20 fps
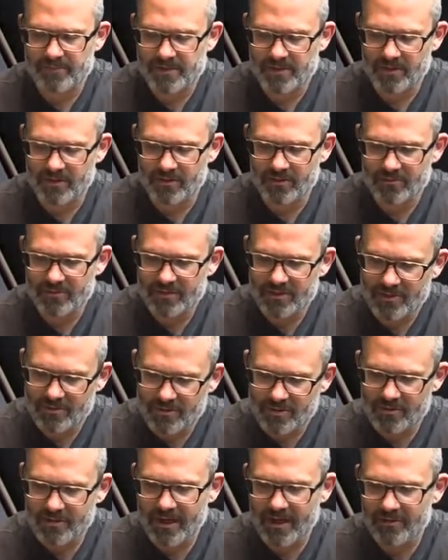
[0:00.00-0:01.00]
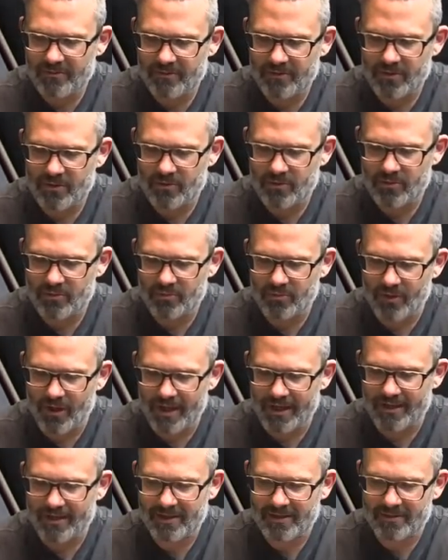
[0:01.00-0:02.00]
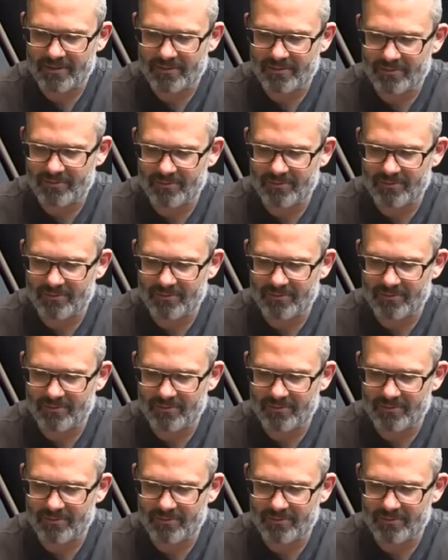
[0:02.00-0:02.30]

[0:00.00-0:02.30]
So you, you do get a few, like,